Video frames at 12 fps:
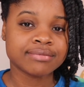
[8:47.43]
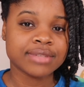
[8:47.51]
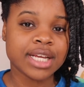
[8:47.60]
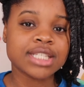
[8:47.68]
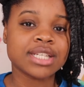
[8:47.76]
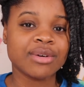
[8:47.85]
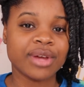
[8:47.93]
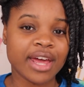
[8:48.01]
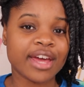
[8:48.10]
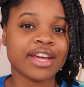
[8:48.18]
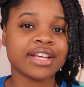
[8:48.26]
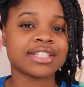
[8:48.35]
It's
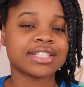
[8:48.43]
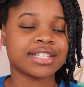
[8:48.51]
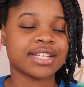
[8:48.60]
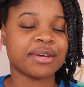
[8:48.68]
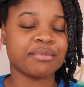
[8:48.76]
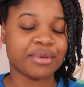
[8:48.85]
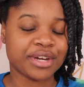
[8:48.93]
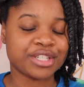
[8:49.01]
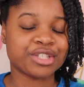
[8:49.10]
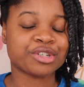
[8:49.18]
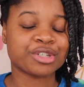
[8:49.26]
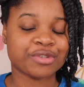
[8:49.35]
okay to embrace
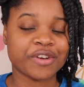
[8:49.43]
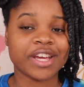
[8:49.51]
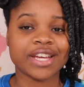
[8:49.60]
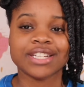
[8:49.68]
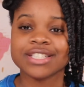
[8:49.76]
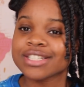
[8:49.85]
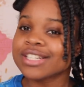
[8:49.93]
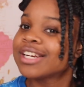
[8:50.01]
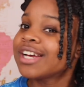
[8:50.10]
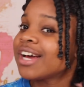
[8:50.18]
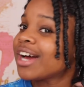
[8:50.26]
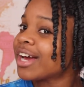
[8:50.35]
your shrinkage.
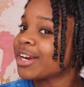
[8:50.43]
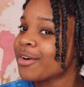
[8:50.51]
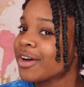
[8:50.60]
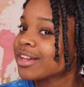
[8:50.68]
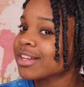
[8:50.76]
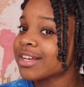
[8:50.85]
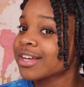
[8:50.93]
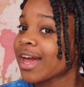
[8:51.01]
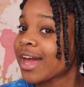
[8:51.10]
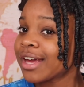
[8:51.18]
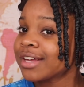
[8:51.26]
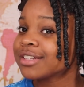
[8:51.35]
I know I look
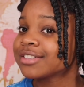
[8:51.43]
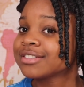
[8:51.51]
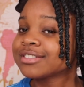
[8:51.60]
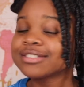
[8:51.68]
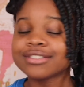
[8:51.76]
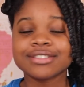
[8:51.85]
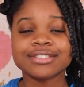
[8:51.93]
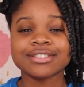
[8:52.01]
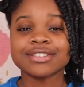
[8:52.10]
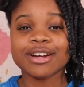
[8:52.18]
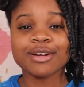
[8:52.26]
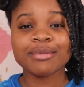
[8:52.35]
8.
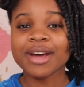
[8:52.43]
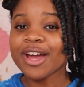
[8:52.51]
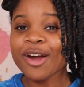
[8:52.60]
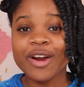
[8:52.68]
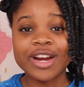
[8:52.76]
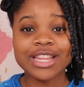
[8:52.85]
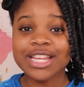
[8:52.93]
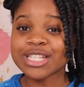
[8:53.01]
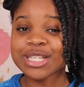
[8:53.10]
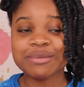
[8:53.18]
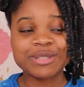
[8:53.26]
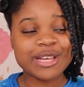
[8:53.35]
Everybody already thinks
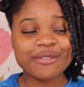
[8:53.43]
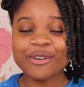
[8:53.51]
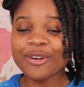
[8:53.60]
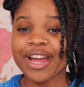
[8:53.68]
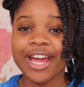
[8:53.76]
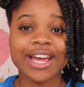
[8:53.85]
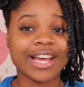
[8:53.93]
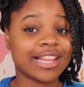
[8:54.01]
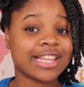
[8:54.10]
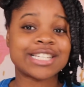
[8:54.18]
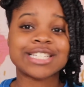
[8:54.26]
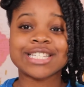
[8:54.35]
I'm 7 or 8, and
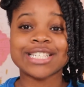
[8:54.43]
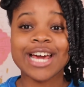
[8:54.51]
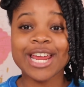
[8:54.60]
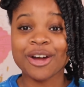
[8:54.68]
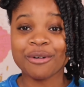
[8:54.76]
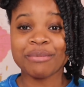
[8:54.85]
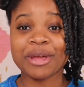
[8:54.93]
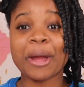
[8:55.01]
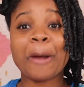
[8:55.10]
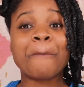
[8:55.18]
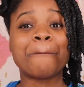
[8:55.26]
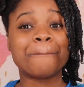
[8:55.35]
this is not helping,
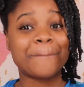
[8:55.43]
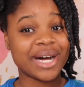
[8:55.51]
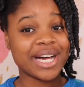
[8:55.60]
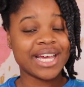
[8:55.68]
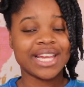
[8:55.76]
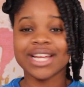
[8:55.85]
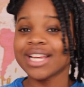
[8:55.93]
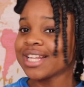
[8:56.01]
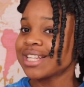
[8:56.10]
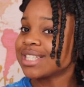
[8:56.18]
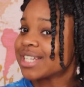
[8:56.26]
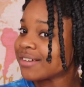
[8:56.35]
but
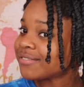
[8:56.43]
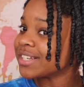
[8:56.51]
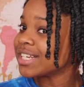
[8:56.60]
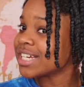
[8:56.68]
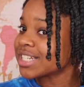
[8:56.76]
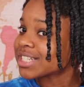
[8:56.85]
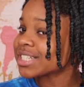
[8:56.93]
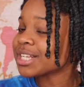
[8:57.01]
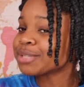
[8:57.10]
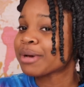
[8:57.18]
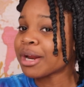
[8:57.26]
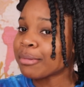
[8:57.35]
definition
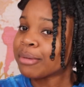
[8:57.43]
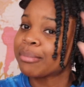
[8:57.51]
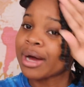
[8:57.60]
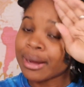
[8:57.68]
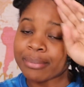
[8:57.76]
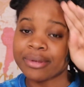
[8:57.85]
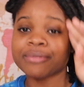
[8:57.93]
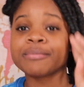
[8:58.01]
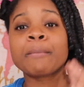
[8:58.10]
is about to be popping.